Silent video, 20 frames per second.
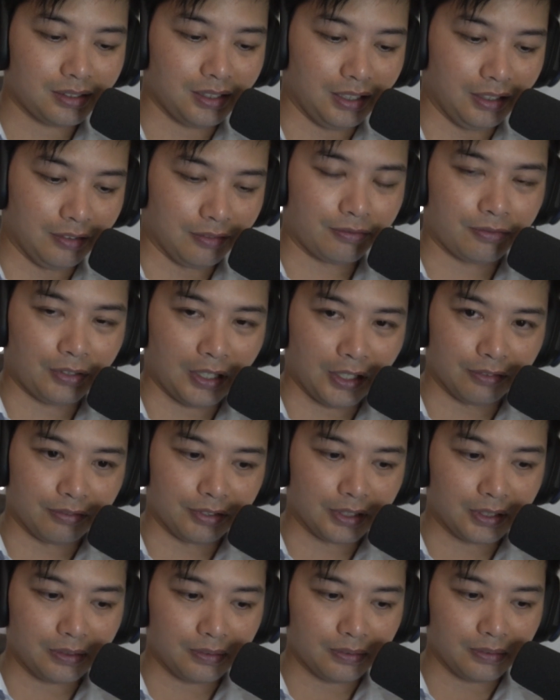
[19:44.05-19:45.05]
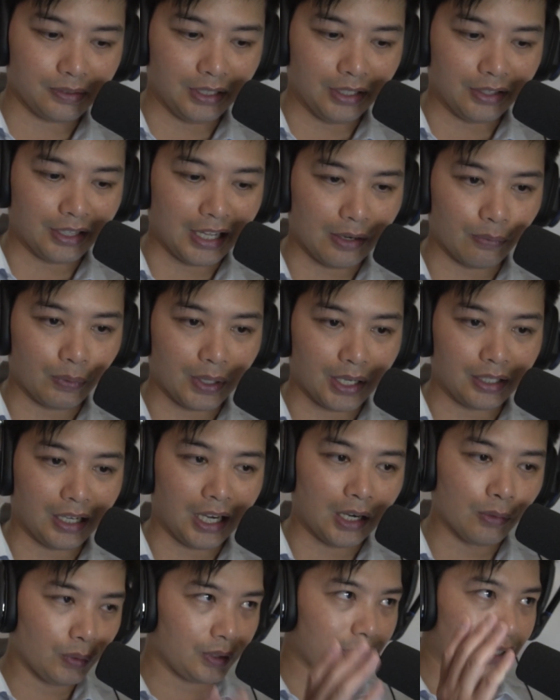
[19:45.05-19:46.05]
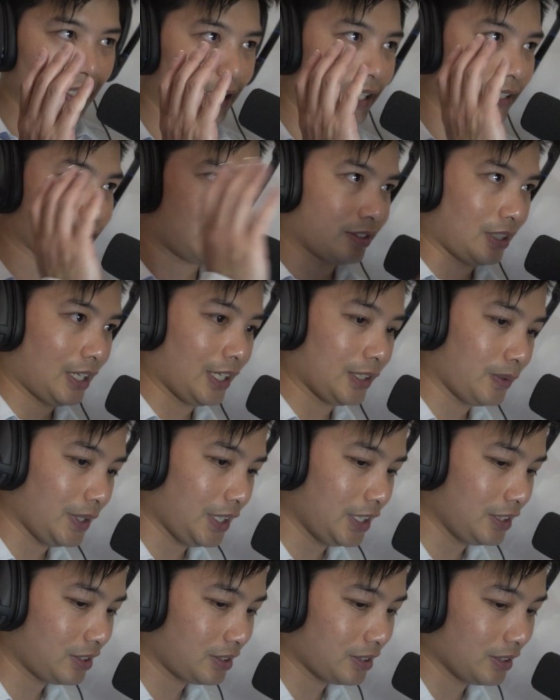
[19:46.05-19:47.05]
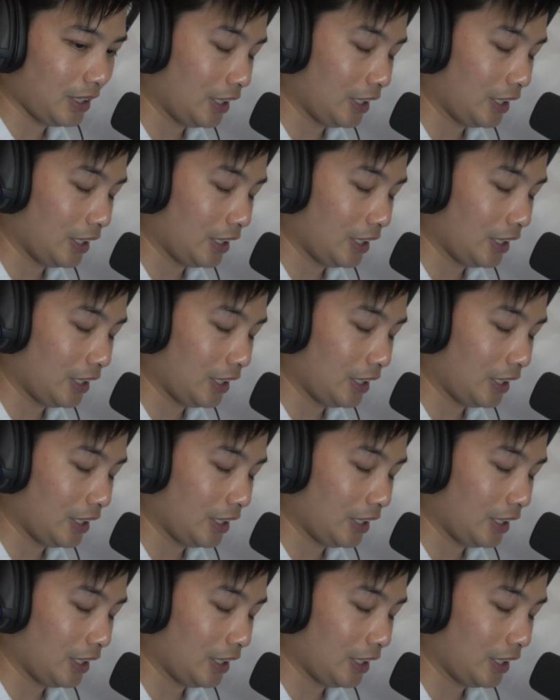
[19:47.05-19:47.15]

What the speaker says: in front of it in that way. I wouldn't cast sideways.